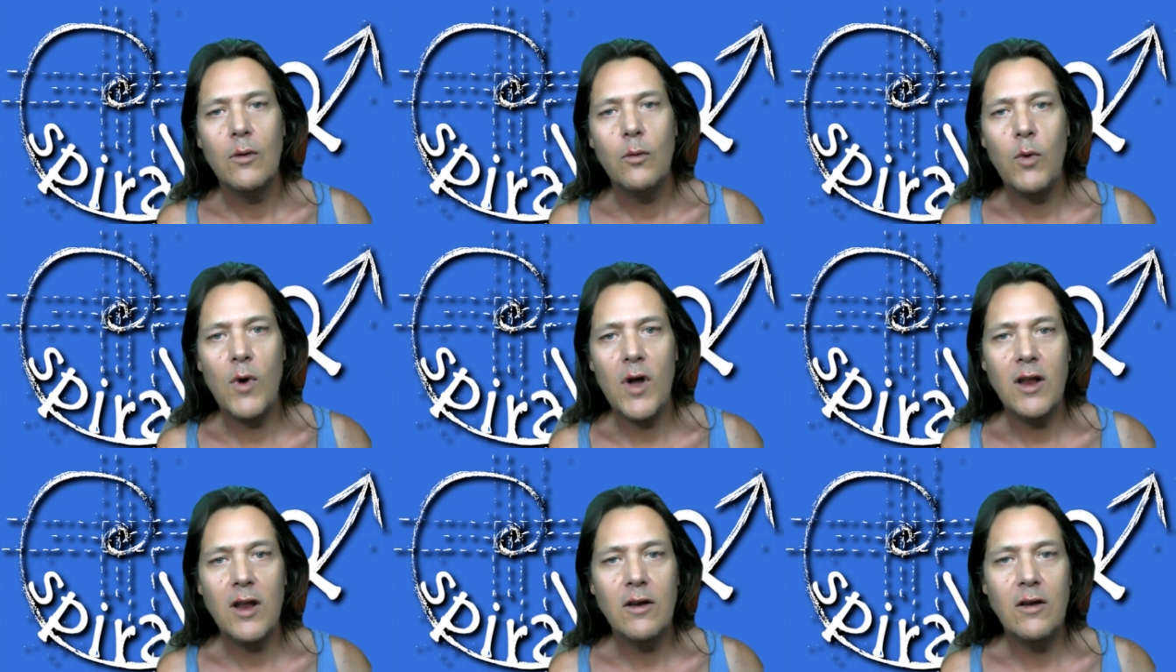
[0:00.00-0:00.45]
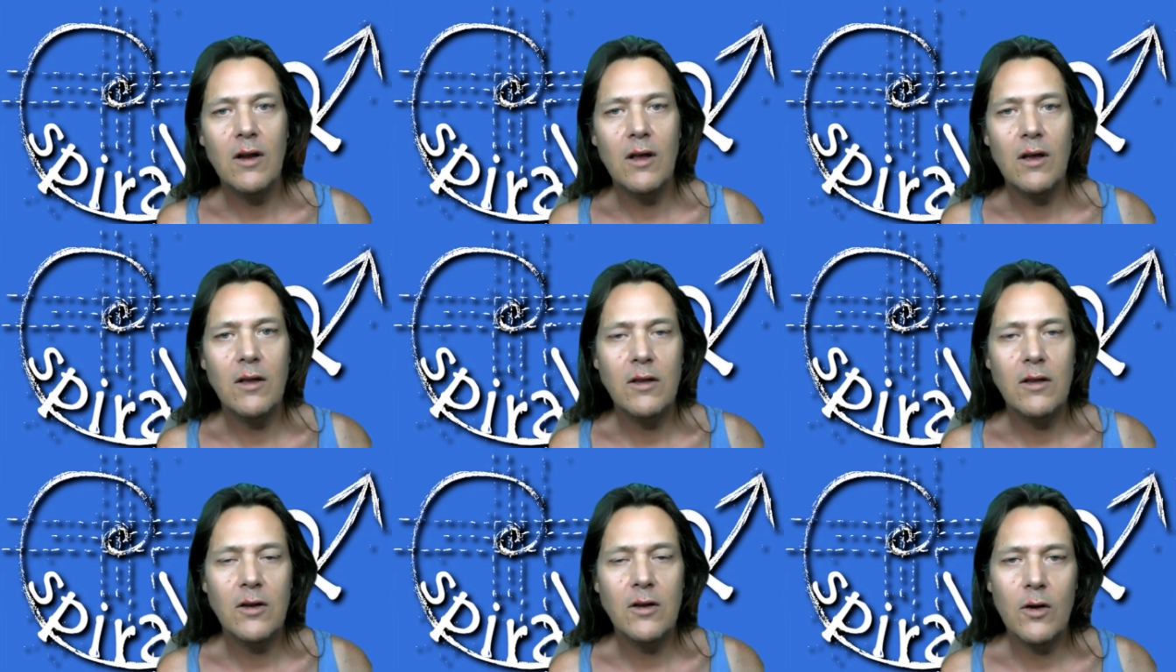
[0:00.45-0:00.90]

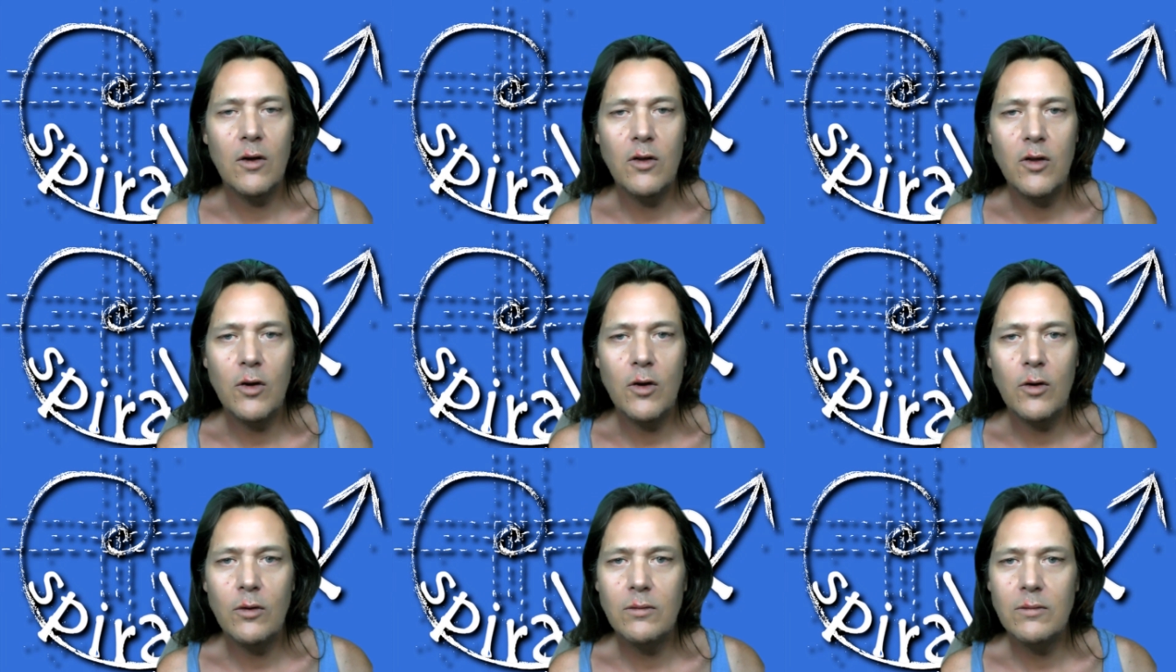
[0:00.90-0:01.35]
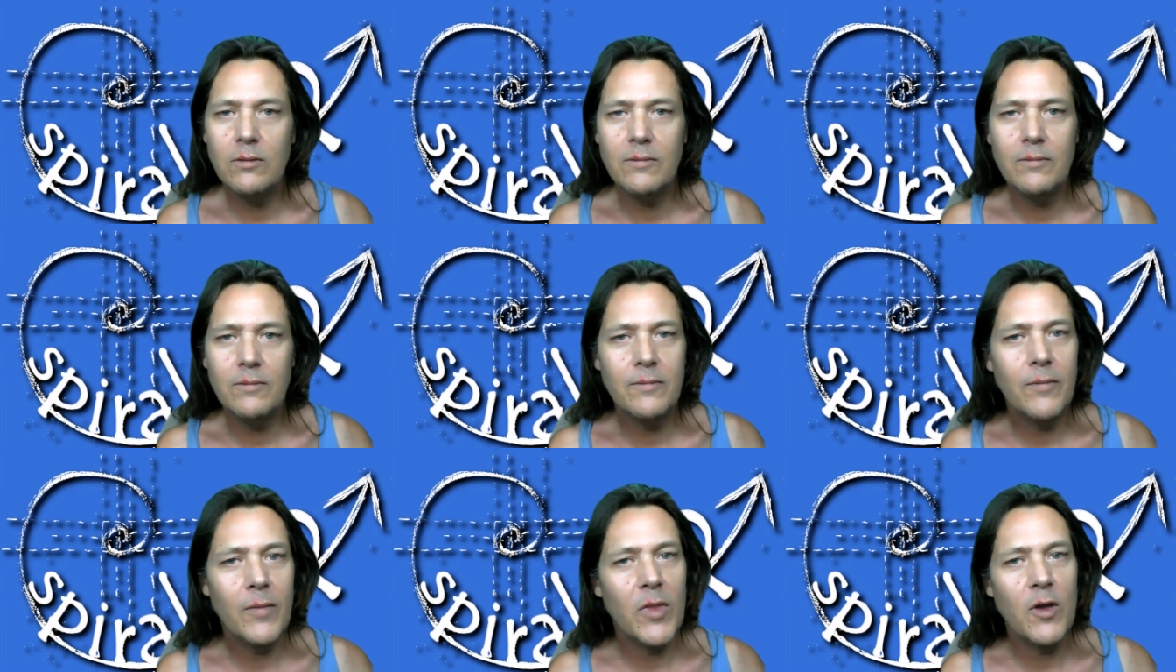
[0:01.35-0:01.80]
when, you know, you're,
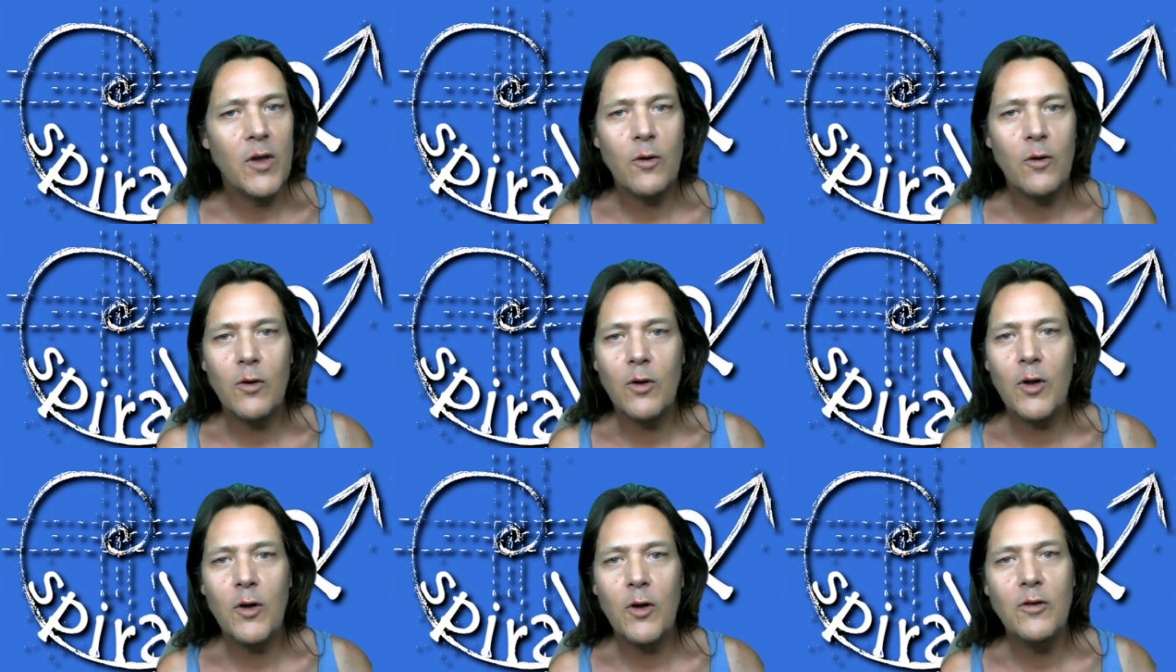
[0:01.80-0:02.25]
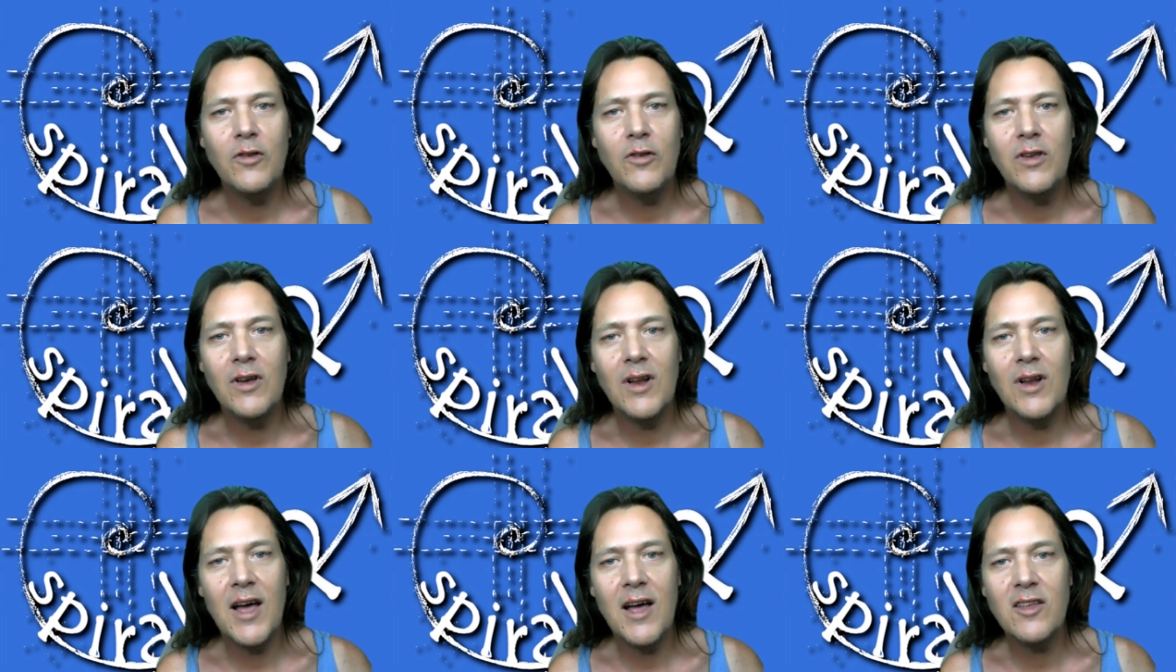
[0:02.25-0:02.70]
you're close to
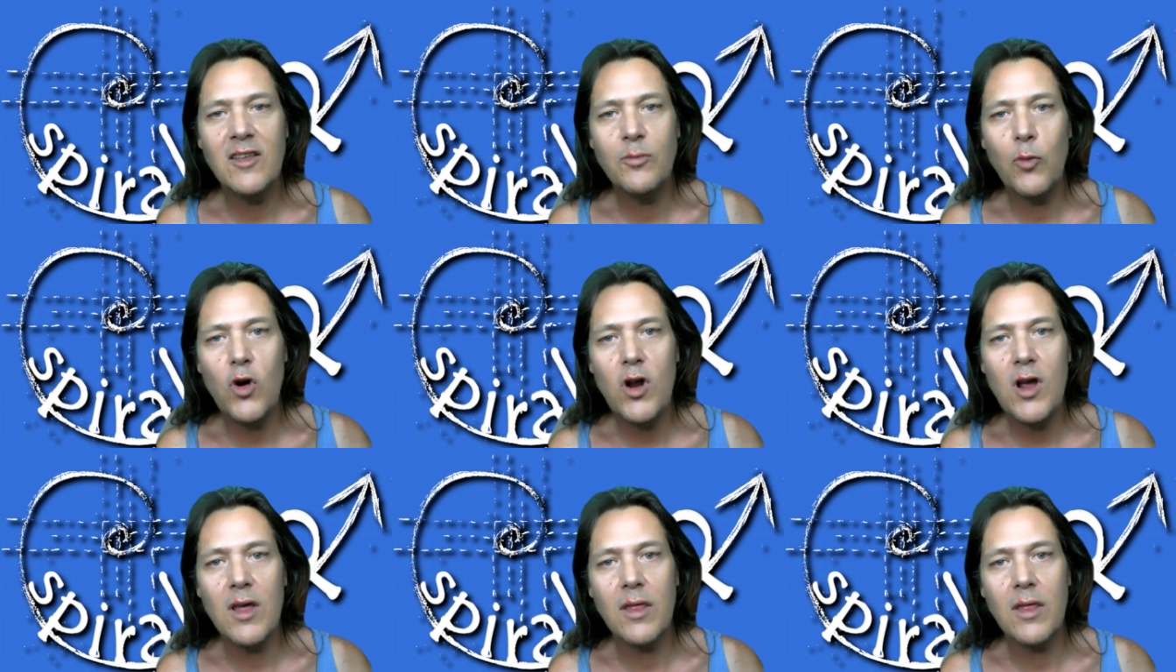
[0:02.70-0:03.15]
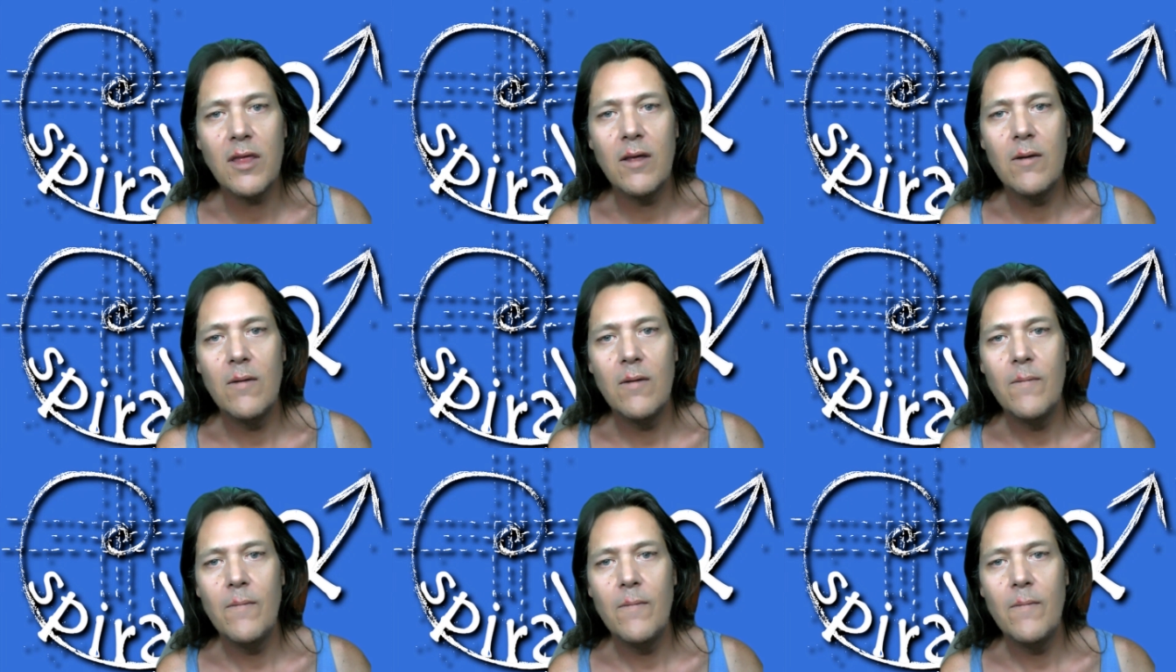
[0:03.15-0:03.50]
your last breath?